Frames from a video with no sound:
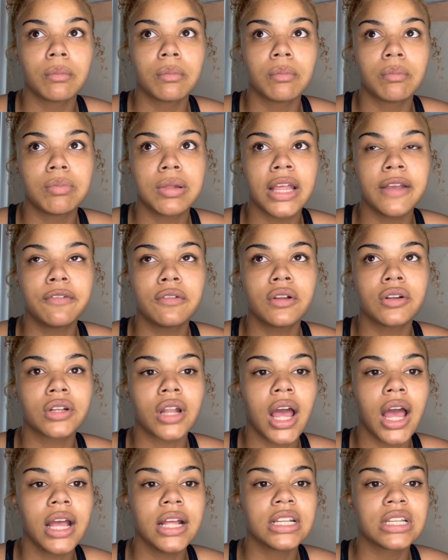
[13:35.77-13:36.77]
Playful or
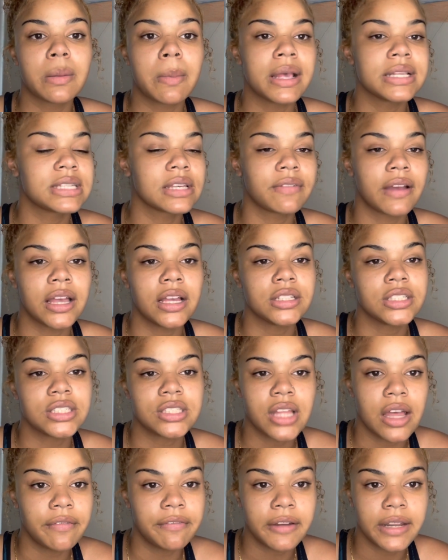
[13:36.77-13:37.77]
not, domestic violence is
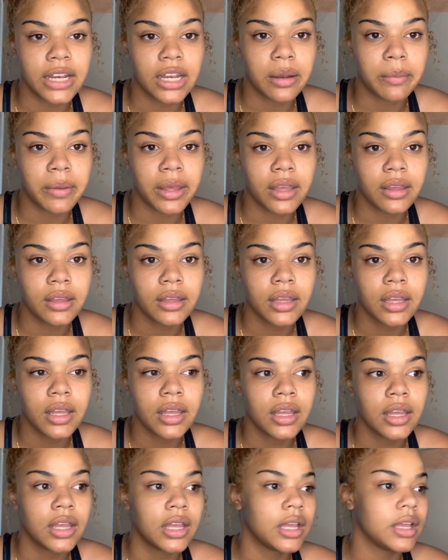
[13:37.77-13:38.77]
not funny to me.
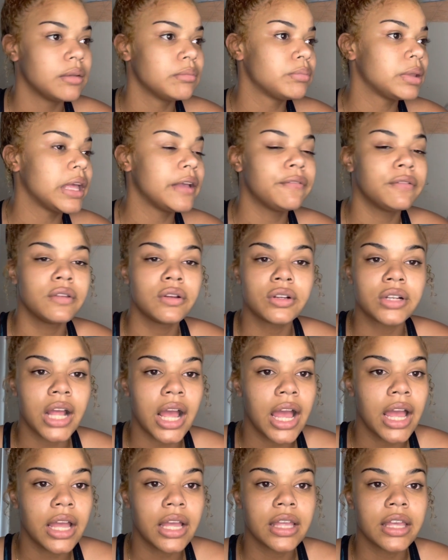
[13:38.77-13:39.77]
Playful or
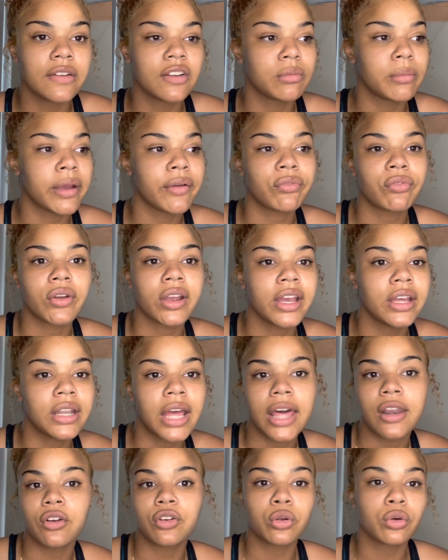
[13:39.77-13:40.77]
not, if you're my friend, I
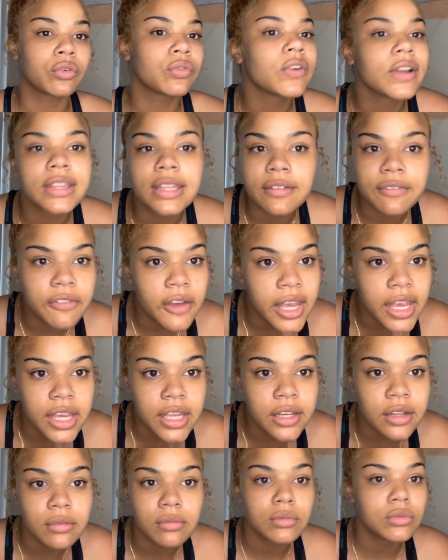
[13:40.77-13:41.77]
don't do a friendly
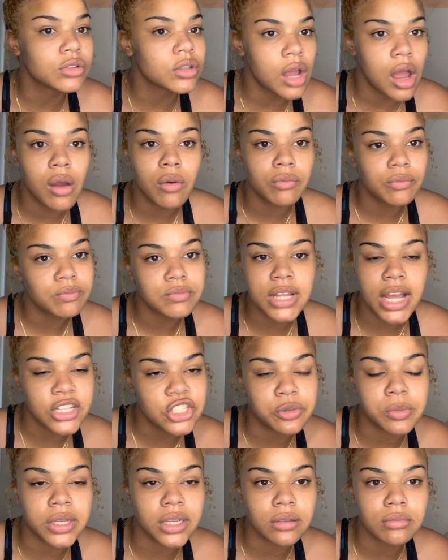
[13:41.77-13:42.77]
fade. Don't touch
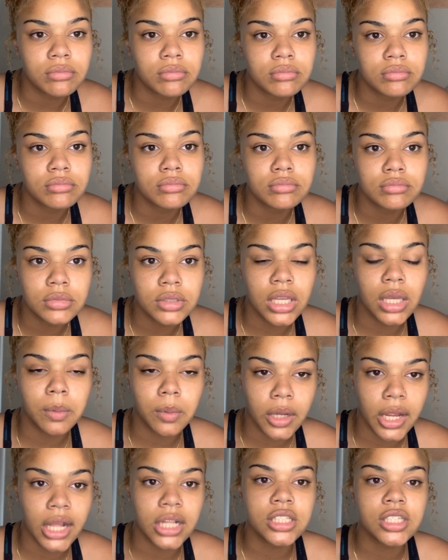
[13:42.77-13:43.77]
me. Keep your
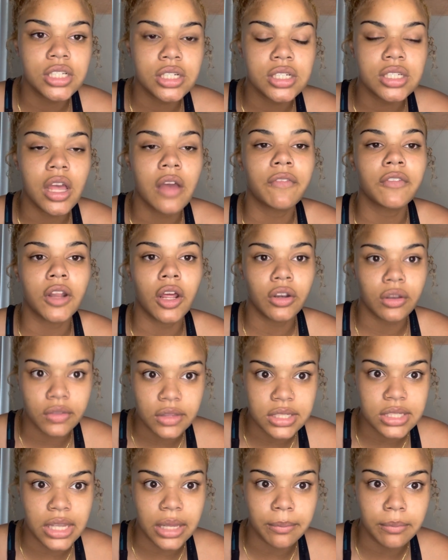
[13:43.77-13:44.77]
hands to yourself and I'll do the
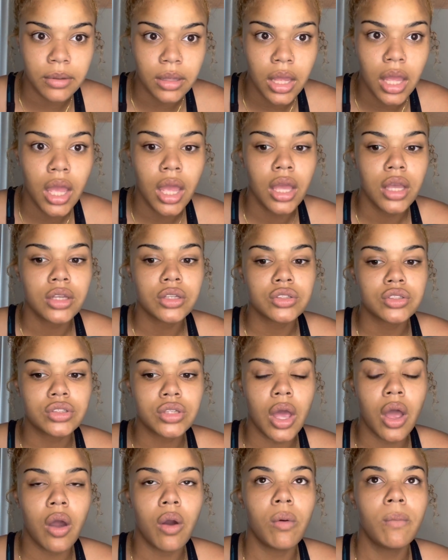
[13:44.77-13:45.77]
same.
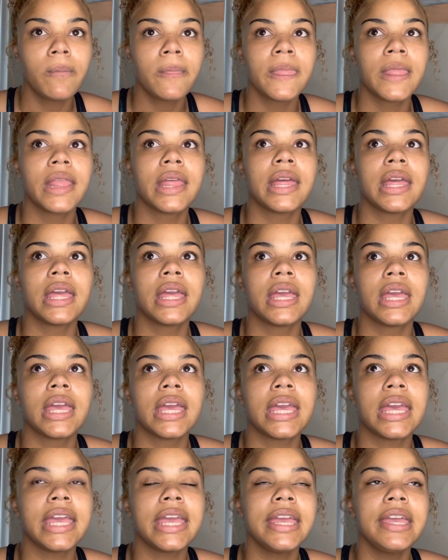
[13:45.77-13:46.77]
So
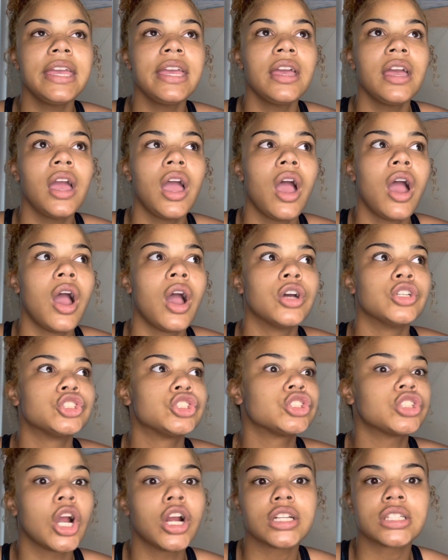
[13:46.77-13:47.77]
he
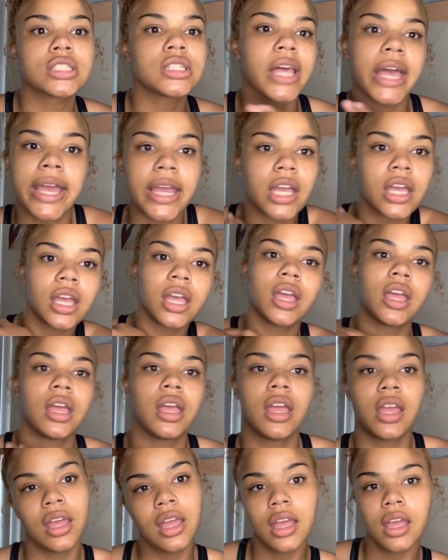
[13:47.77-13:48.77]
starts like,
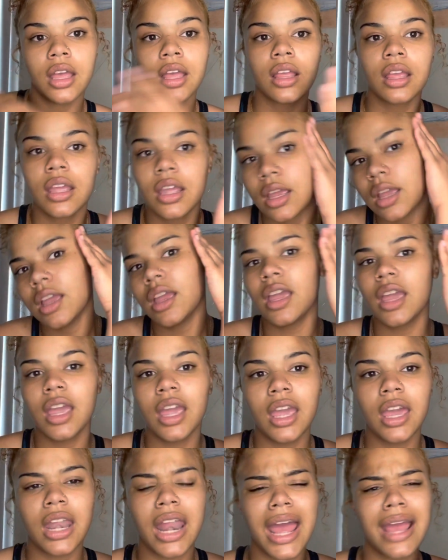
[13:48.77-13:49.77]

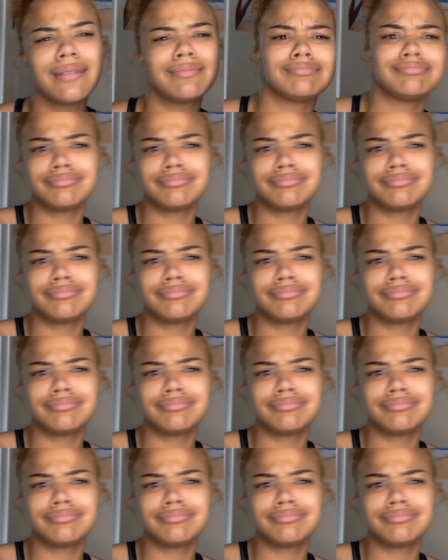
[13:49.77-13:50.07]
and I